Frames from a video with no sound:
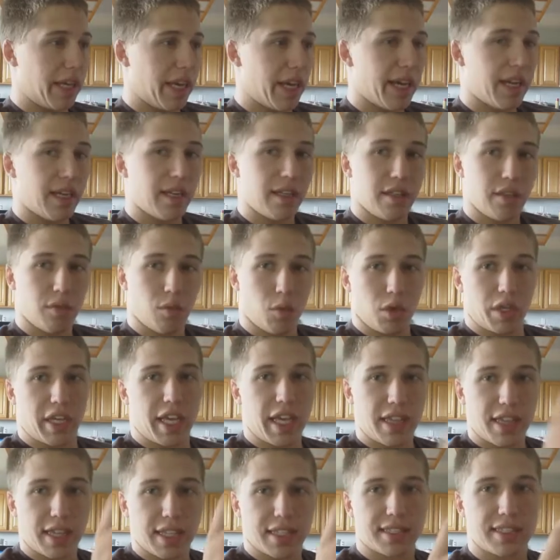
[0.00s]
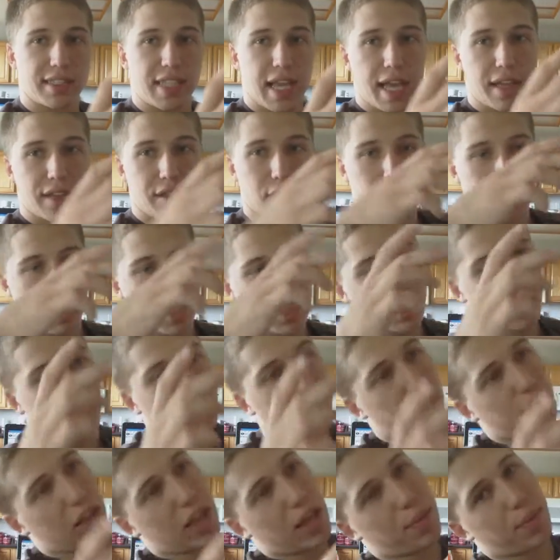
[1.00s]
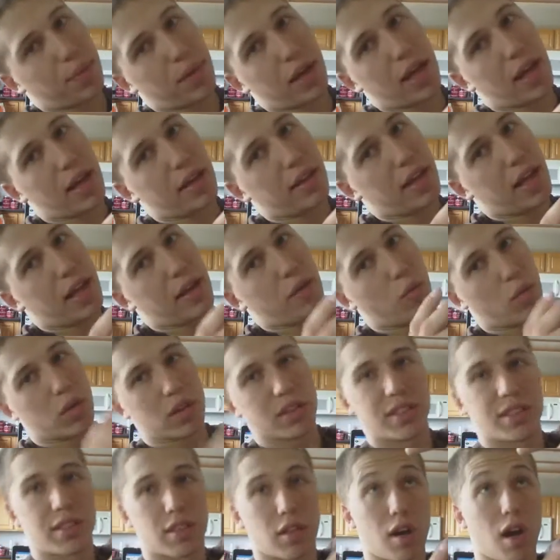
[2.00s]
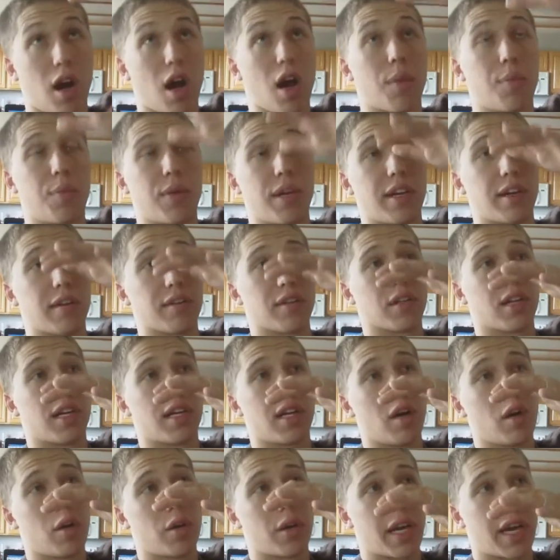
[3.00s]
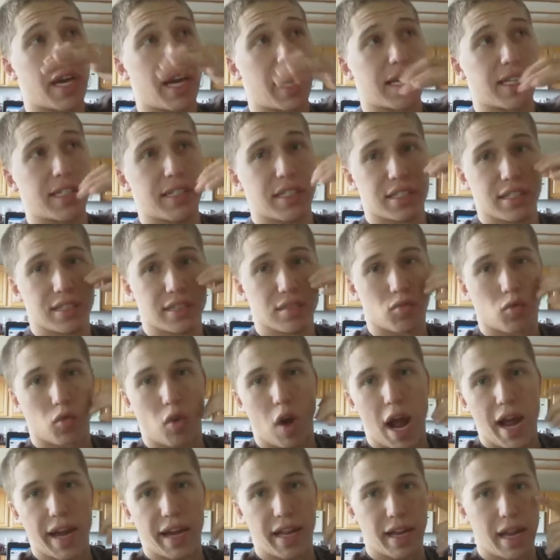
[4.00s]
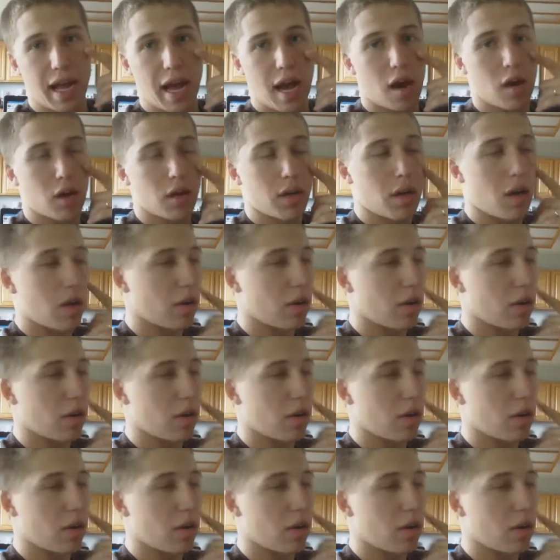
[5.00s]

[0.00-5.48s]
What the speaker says: will get the set, they'll get the flip, and then once they're up here, they're like, okay, I can just ride it out.